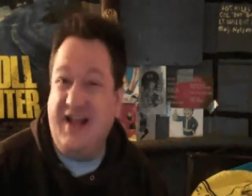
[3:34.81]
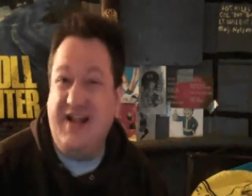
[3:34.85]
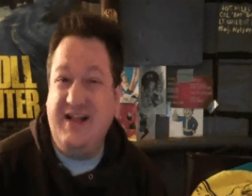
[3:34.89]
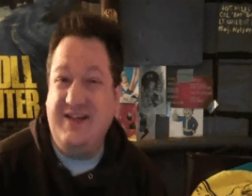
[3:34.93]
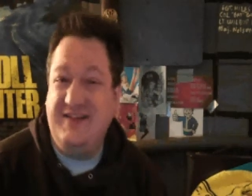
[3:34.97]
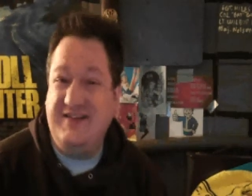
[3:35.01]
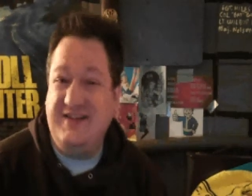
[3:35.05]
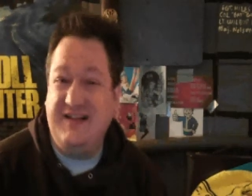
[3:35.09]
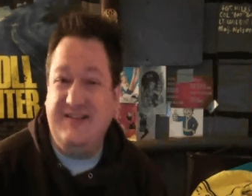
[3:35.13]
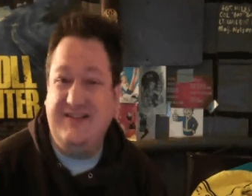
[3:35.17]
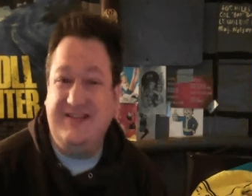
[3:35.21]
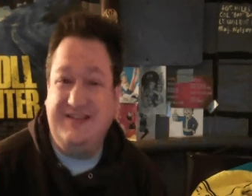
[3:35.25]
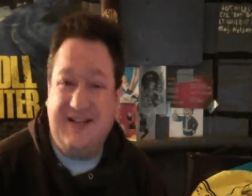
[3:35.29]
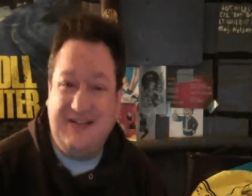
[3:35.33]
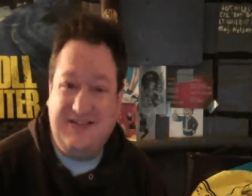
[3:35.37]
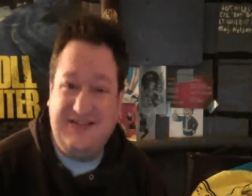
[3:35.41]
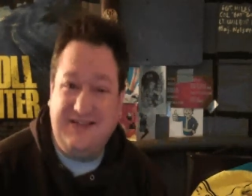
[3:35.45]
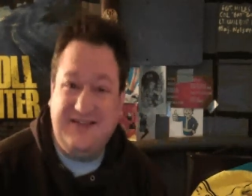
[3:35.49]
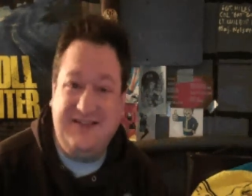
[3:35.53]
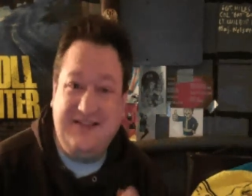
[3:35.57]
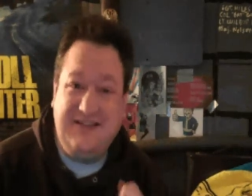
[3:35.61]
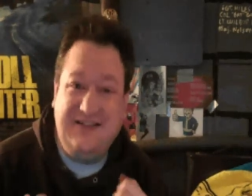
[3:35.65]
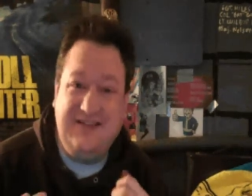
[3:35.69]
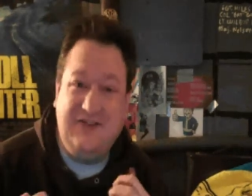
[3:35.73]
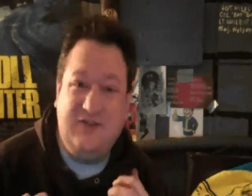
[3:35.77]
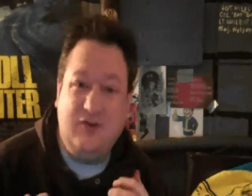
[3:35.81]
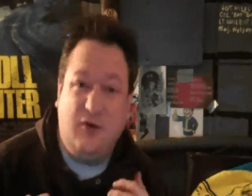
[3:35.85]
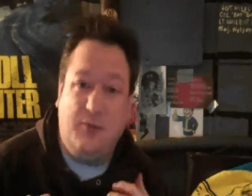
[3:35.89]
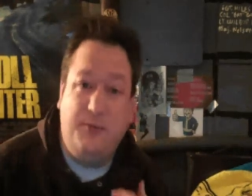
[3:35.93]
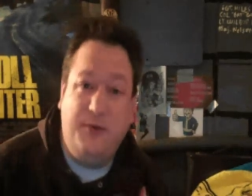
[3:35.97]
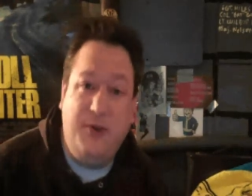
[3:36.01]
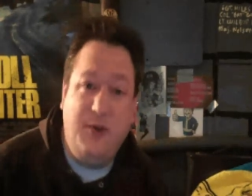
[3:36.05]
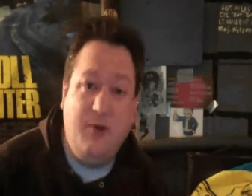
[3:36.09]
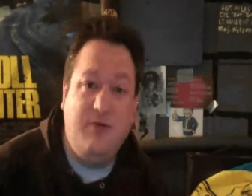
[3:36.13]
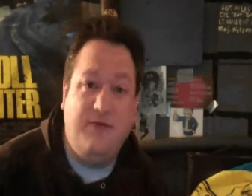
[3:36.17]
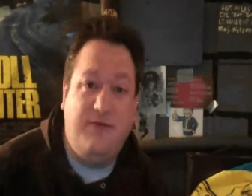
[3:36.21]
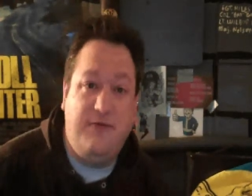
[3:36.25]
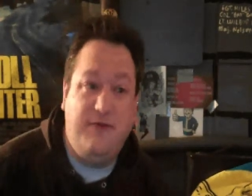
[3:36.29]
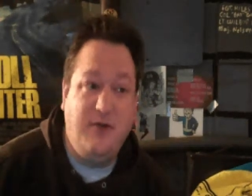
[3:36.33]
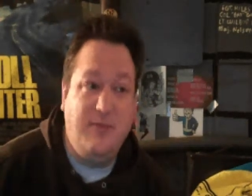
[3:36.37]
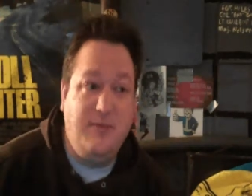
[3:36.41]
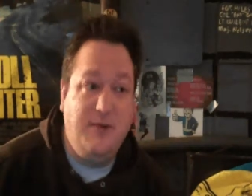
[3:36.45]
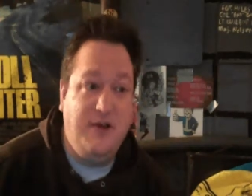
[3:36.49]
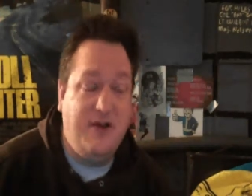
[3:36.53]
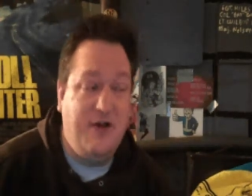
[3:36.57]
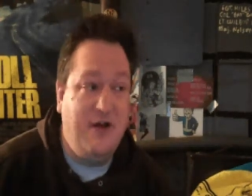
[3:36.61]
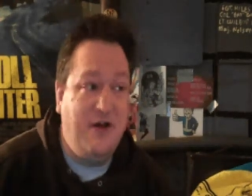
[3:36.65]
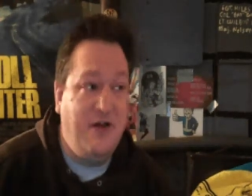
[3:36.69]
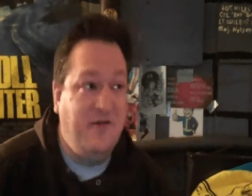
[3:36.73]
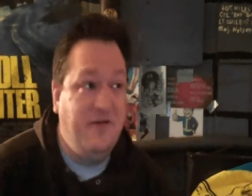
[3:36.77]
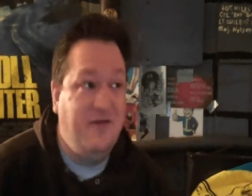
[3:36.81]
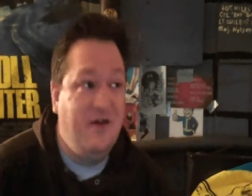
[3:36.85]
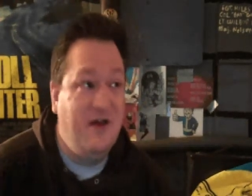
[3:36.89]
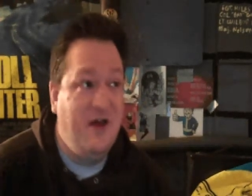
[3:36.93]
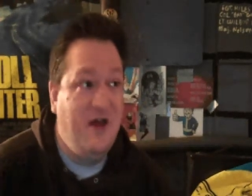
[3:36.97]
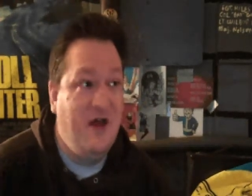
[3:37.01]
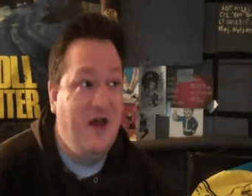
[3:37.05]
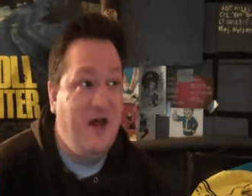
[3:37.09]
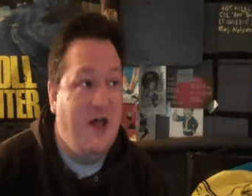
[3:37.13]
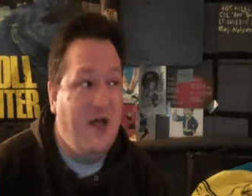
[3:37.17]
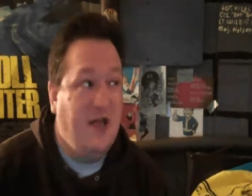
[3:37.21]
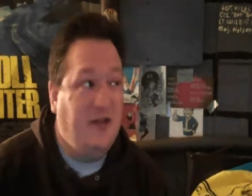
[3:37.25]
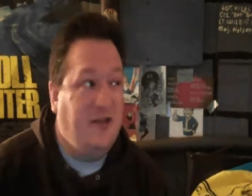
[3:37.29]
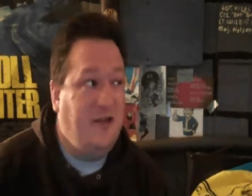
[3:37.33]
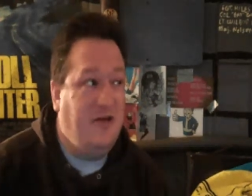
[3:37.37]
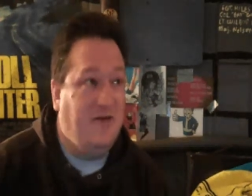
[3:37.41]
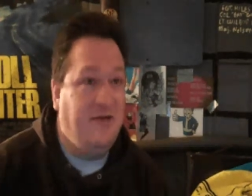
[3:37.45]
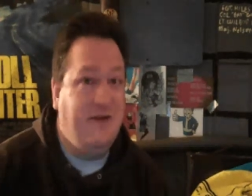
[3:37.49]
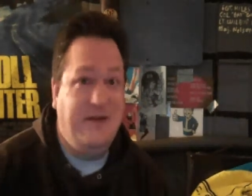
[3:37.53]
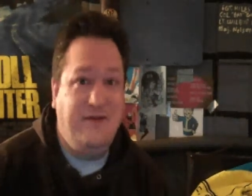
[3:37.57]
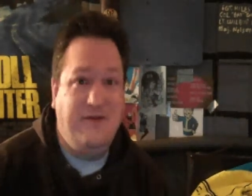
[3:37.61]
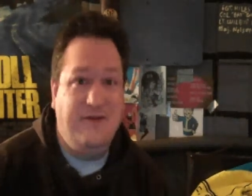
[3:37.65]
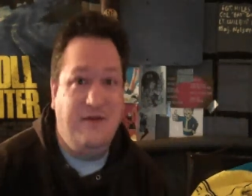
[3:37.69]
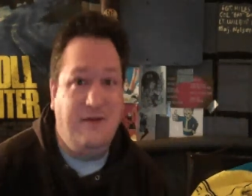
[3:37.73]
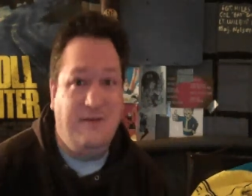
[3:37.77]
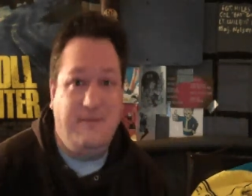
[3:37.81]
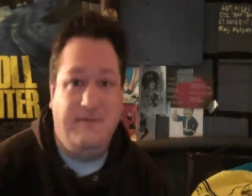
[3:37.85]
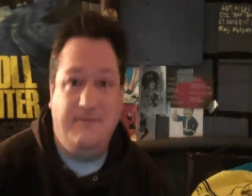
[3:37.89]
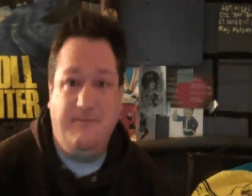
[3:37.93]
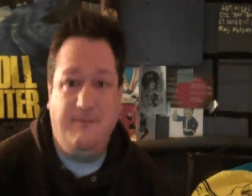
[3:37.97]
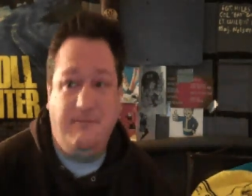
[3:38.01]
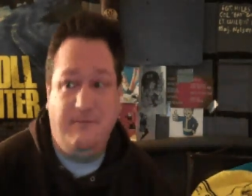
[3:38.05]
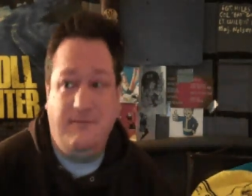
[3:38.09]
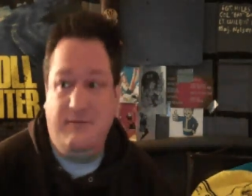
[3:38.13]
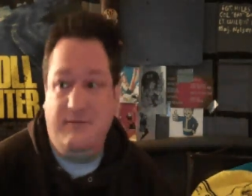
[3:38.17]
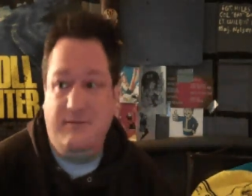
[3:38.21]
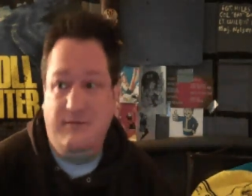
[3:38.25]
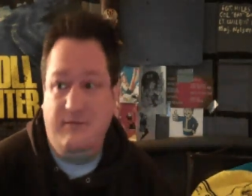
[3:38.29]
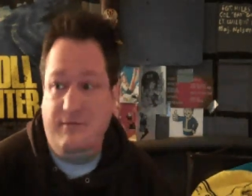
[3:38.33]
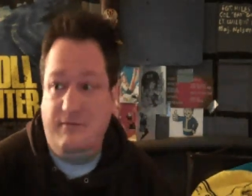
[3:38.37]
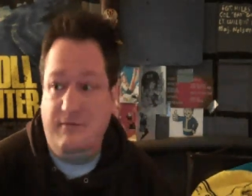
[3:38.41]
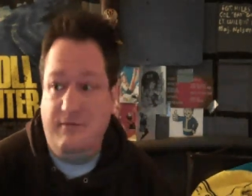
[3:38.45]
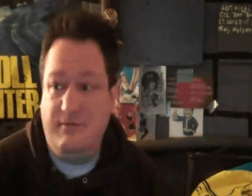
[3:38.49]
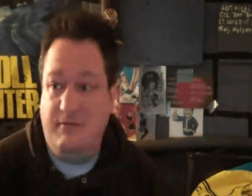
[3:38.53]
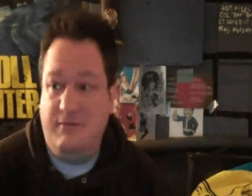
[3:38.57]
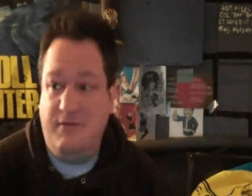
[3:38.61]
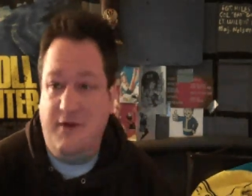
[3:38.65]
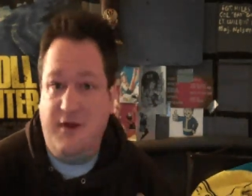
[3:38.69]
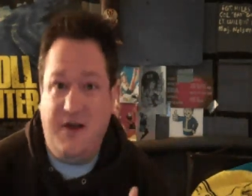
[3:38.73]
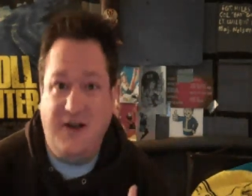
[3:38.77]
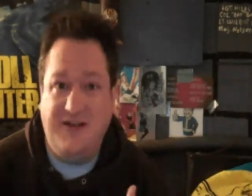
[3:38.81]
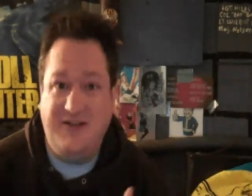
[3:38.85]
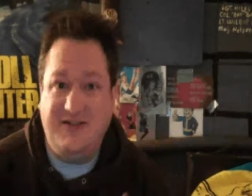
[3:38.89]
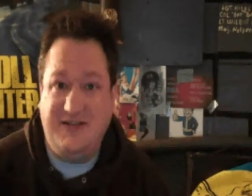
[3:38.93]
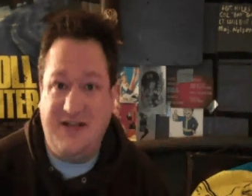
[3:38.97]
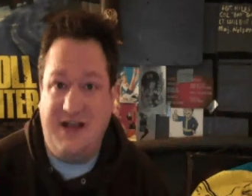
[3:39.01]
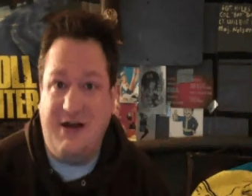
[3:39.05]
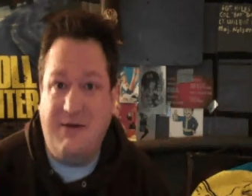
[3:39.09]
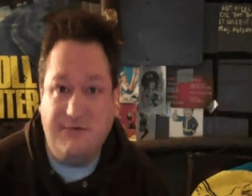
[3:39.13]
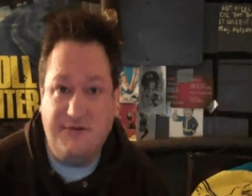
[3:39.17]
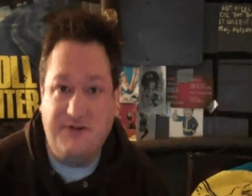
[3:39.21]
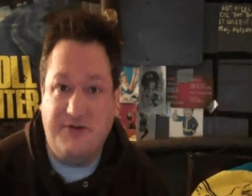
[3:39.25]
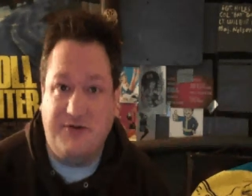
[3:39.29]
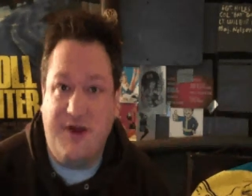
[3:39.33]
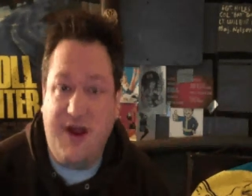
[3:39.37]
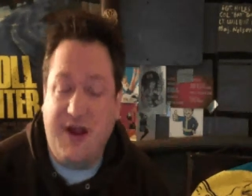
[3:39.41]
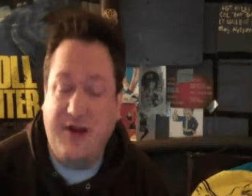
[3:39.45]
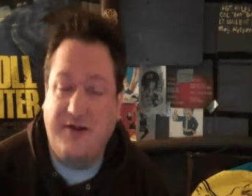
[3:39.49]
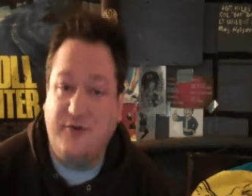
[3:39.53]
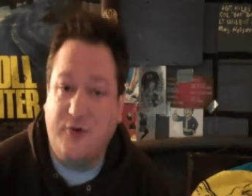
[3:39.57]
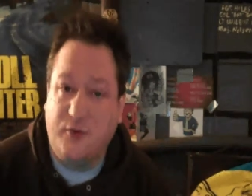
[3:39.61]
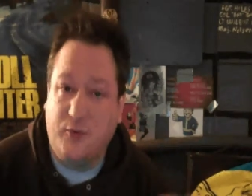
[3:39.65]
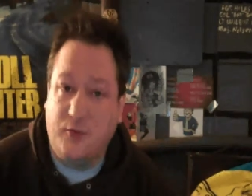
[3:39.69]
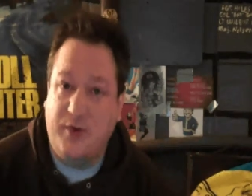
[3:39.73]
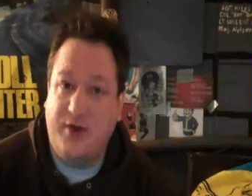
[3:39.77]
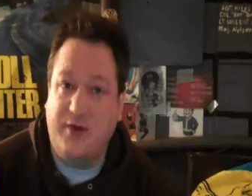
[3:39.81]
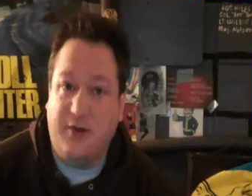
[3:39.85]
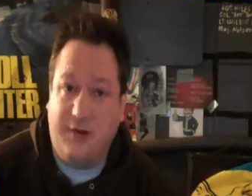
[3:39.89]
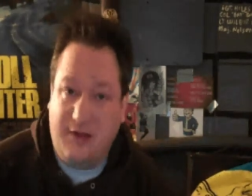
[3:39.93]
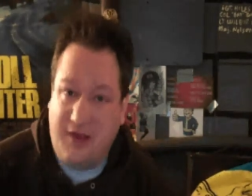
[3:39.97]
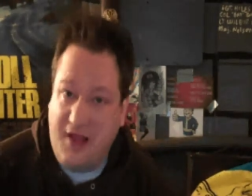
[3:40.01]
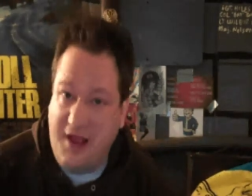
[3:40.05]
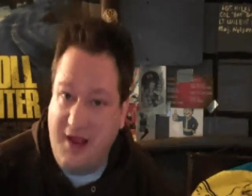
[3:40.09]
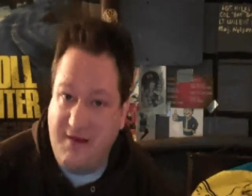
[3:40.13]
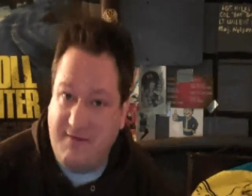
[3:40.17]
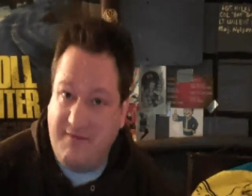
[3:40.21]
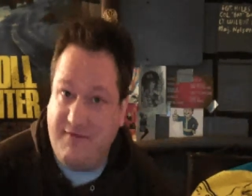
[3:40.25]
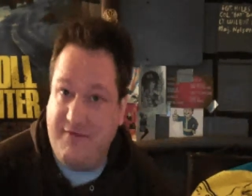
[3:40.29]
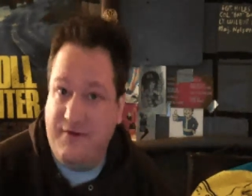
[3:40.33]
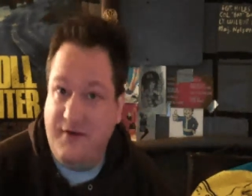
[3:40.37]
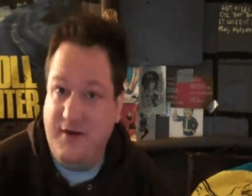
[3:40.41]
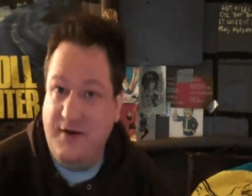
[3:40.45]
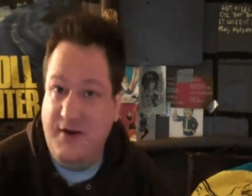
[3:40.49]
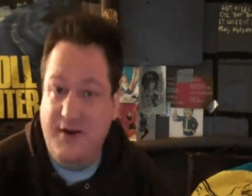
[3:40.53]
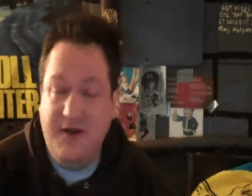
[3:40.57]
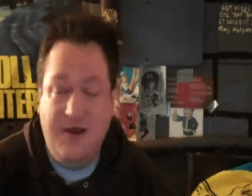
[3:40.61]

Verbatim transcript: It it sets the scene so beautifully because there isn't a soundtrack to real life.